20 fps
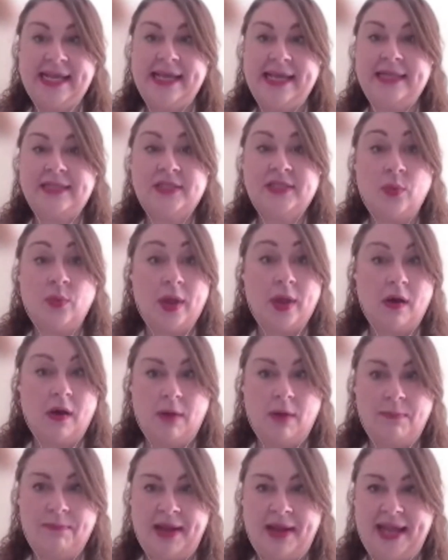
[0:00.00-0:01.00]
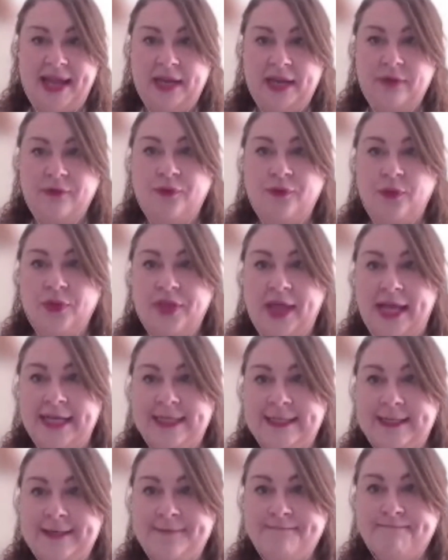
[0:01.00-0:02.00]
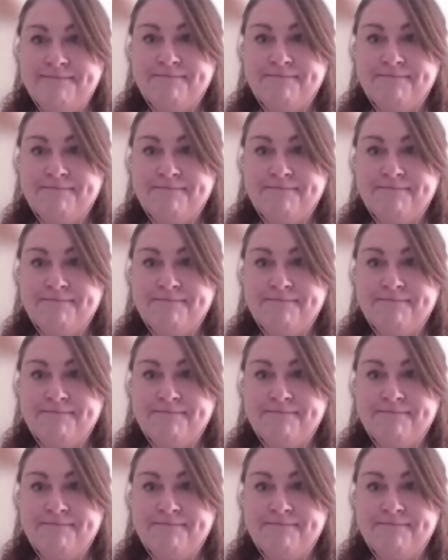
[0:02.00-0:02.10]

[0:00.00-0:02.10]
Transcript: is. So we are planning for that.